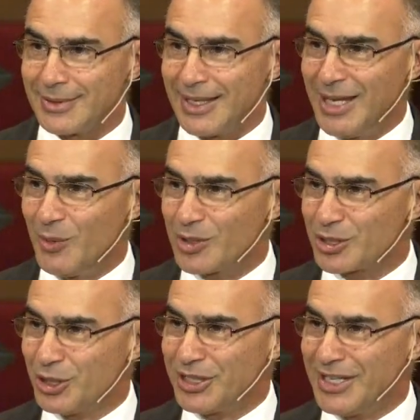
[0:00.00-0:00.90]
He
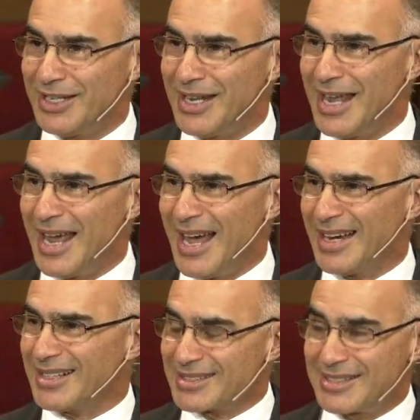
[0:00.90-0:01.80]
was looking
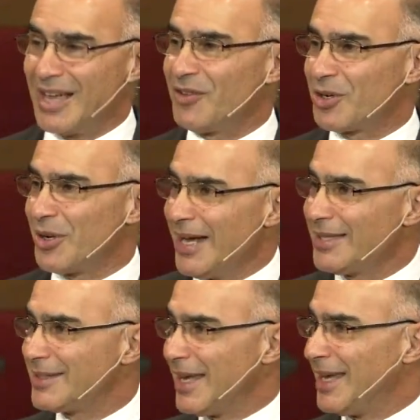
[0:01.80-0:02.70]
at a 7 or
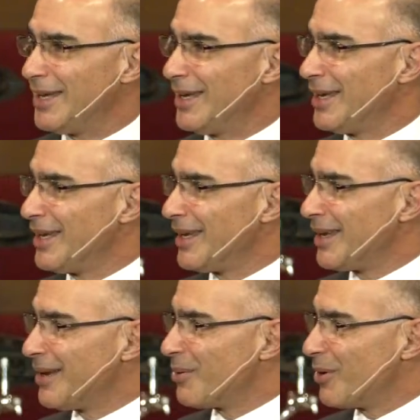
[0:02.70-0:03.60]
8 day
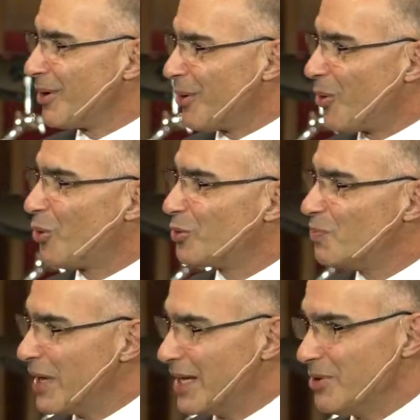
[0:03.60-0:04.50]

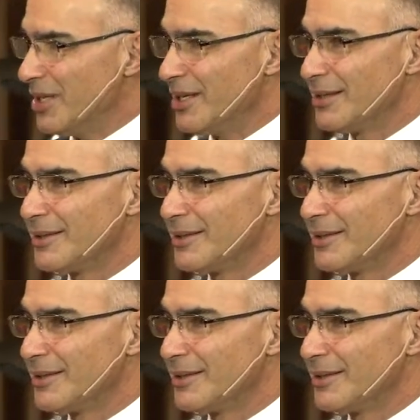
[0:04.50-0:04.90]
old baby.